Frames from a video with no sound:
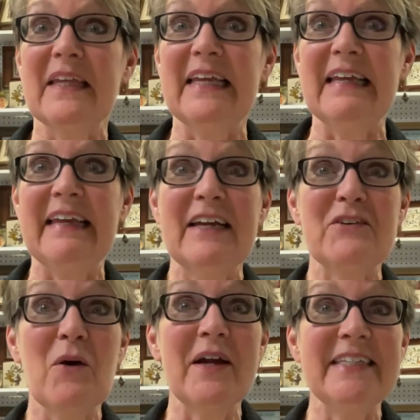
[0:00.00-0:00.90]
he had
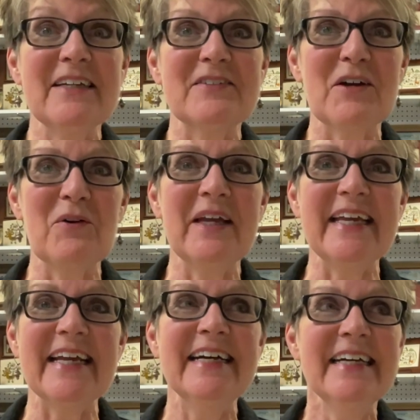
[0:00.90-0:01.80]
no idea. So
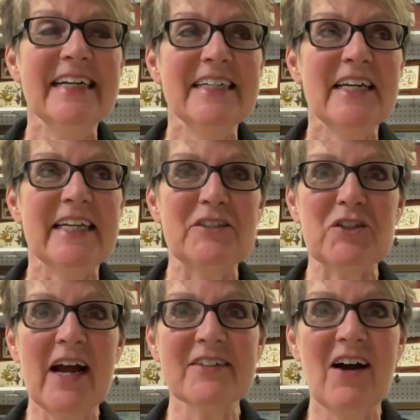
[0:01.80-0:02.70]
he
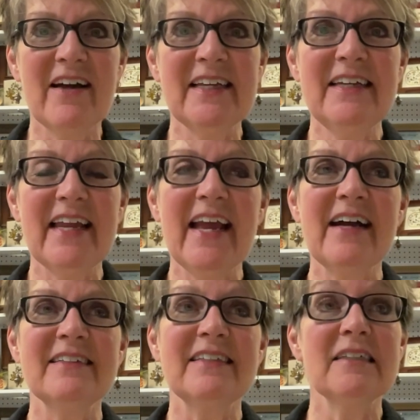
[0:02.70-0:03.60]
checked on it
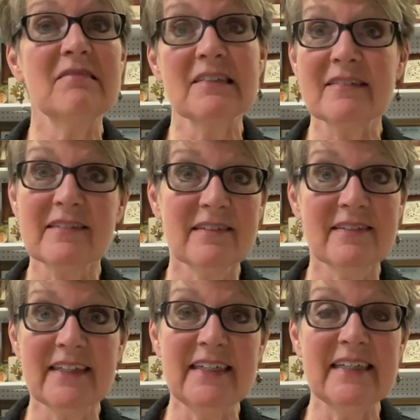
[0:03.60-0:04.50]
and it was
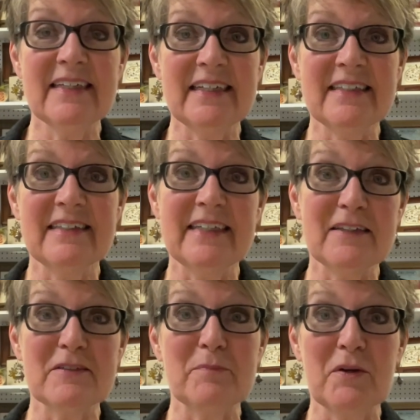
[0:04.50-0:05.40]
sitting in
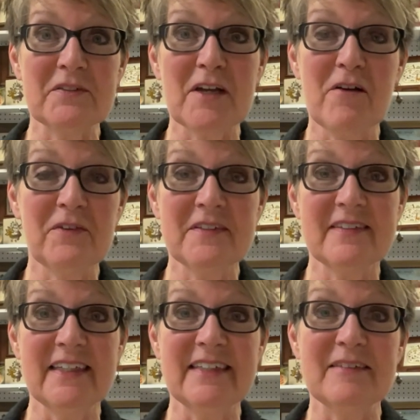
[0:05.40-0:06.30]
his post
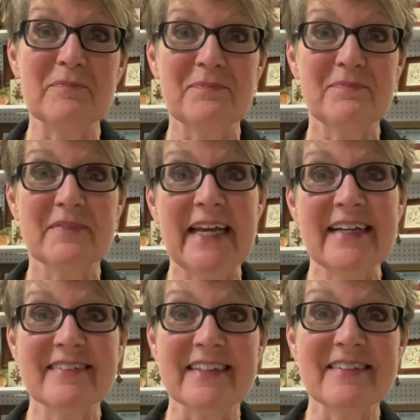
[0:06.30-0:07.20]
office in
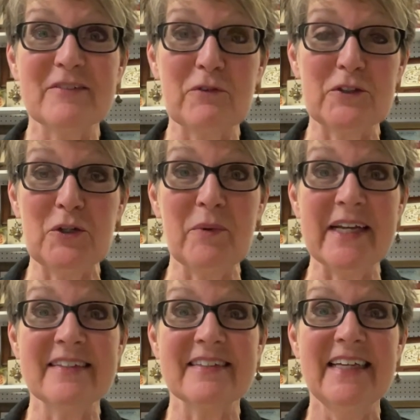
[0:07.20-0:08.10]
Kansas for 2
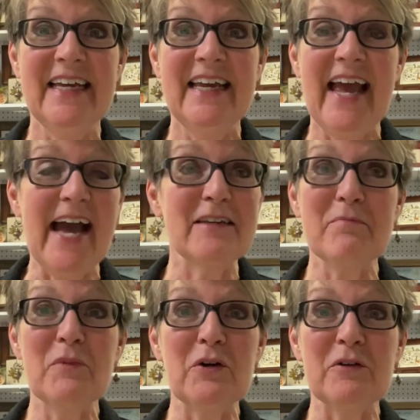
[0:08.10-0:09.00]
weeks,
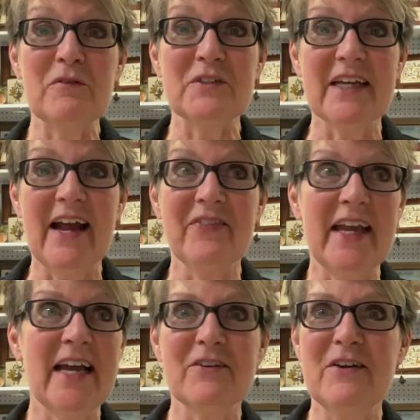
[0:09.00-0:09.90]
hadn't moved, and they
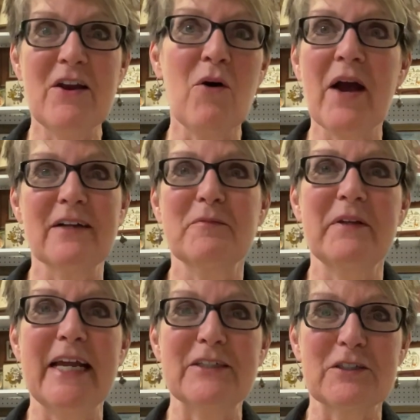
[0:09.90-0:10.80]
had no
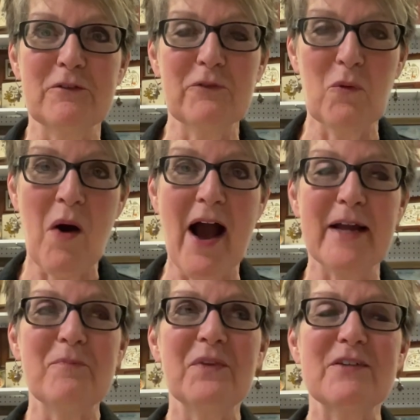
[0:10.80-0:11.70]
explanation for
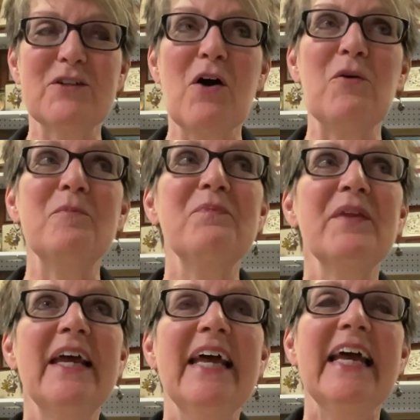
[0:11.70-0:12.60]
why. So
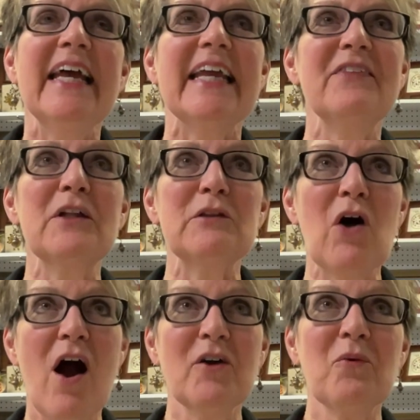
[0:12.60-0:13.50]
in the
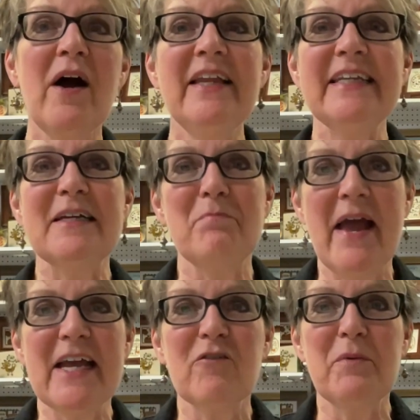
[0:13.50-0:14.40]
long run, it
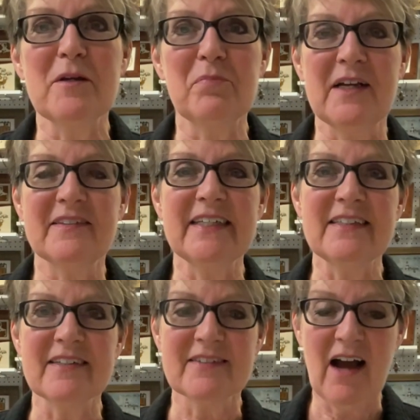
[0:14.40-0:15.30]
may have been a blessing in
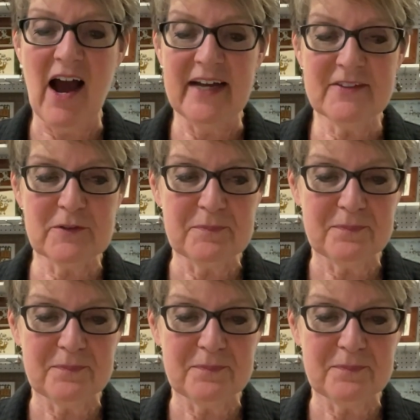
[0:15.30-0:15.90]
disguise